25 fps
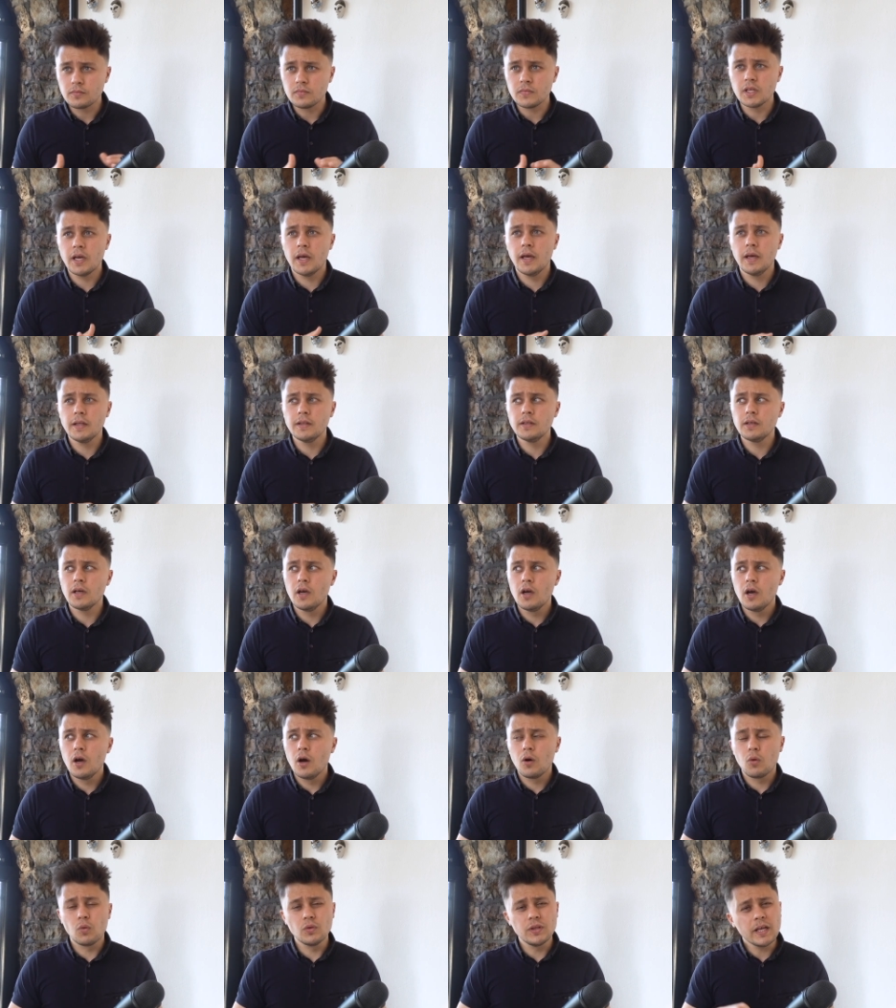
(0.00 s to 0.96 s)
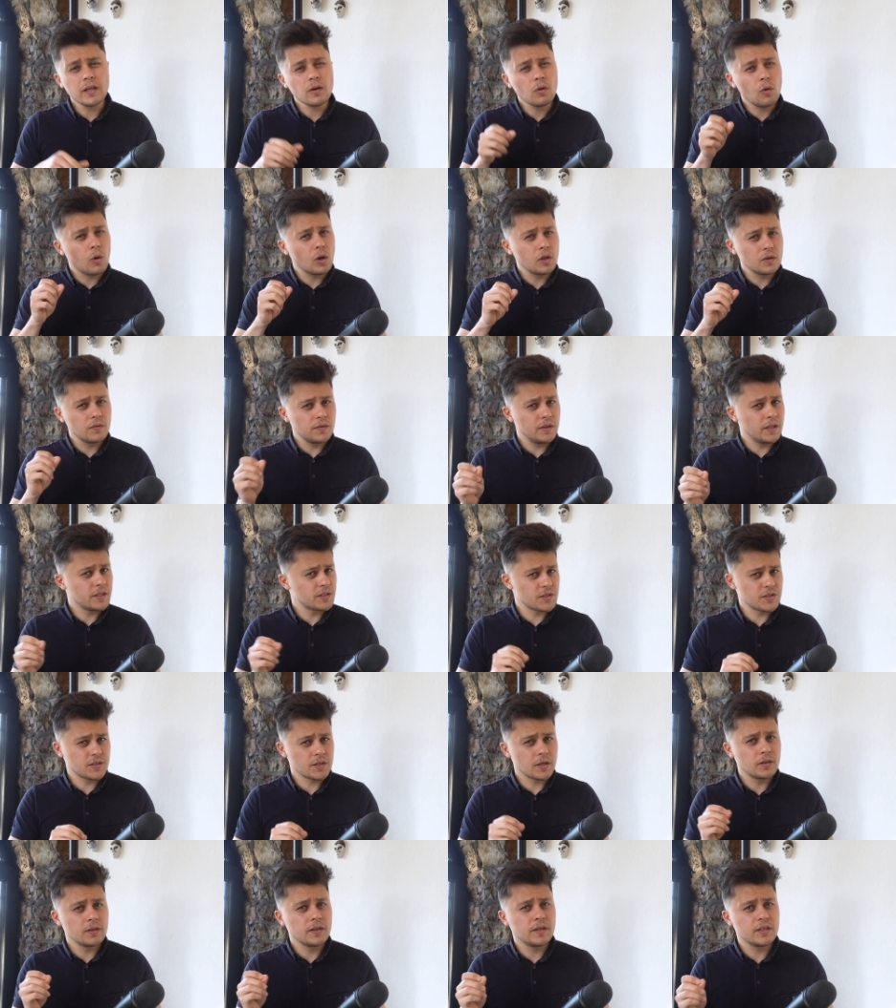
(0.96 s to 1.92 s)
And not all of it
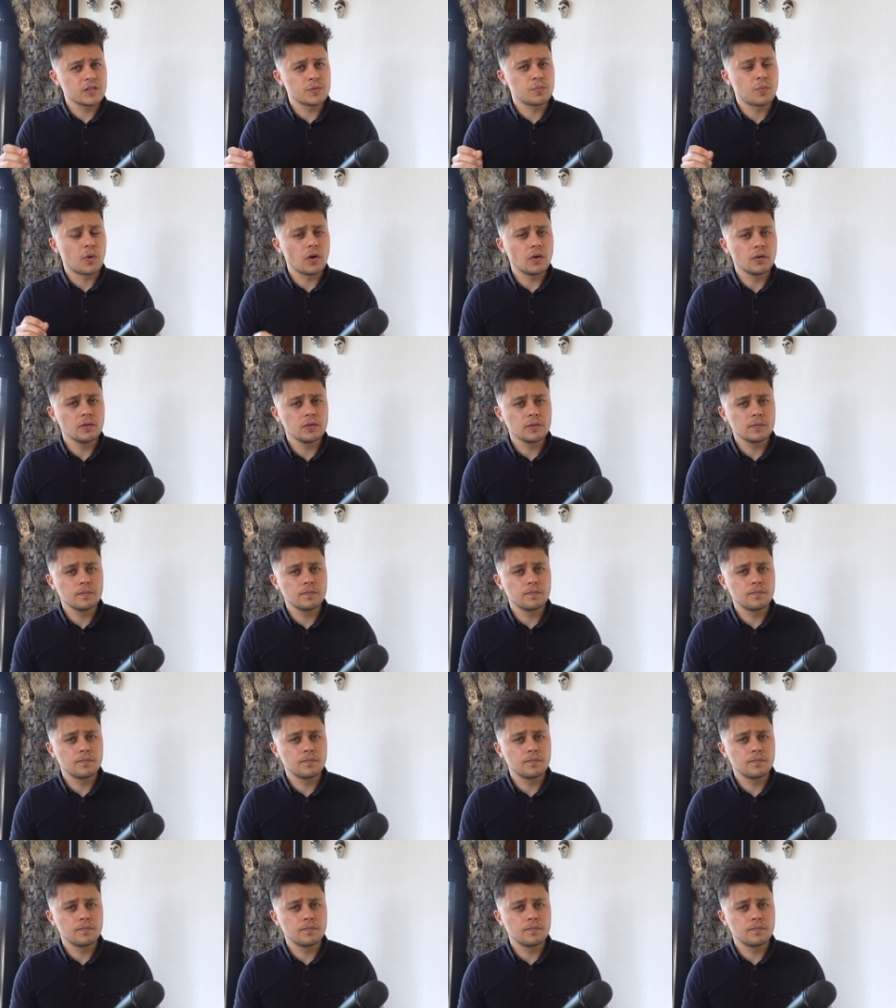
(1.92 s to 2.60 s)
necessarily gets burned.